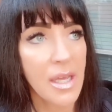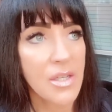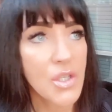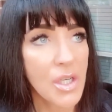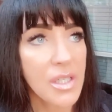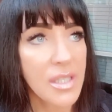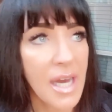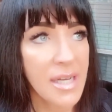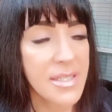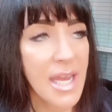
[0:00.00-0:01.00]
took a
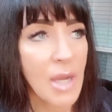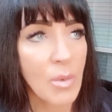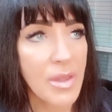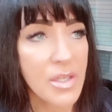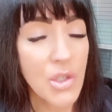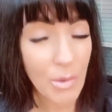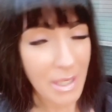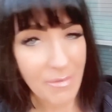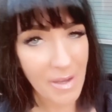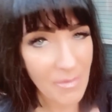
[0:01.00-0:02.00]
glass, and within
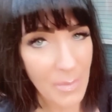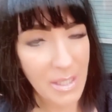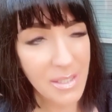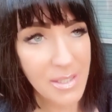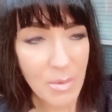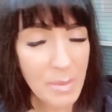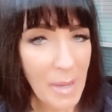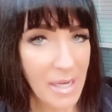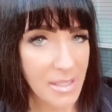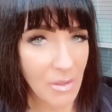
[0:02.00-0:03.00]
25 minutes, it was
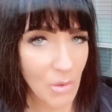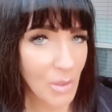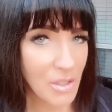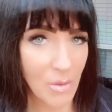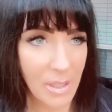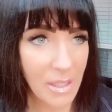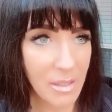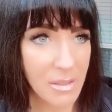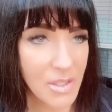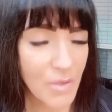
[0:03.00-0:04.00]
back down to 120.
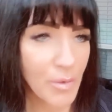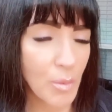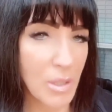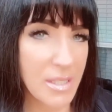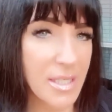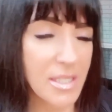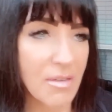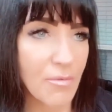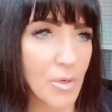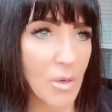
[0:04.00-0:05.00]
So from
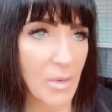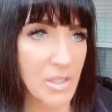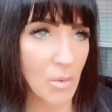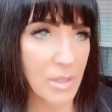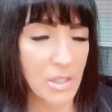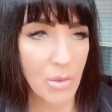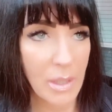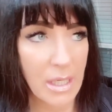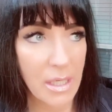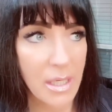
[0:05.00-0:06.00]
164, it went to
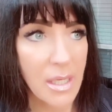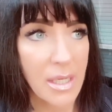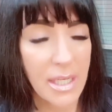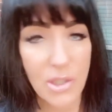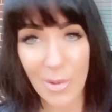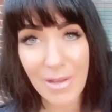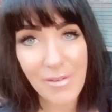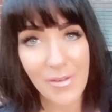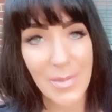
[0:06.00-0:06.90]
120 in 25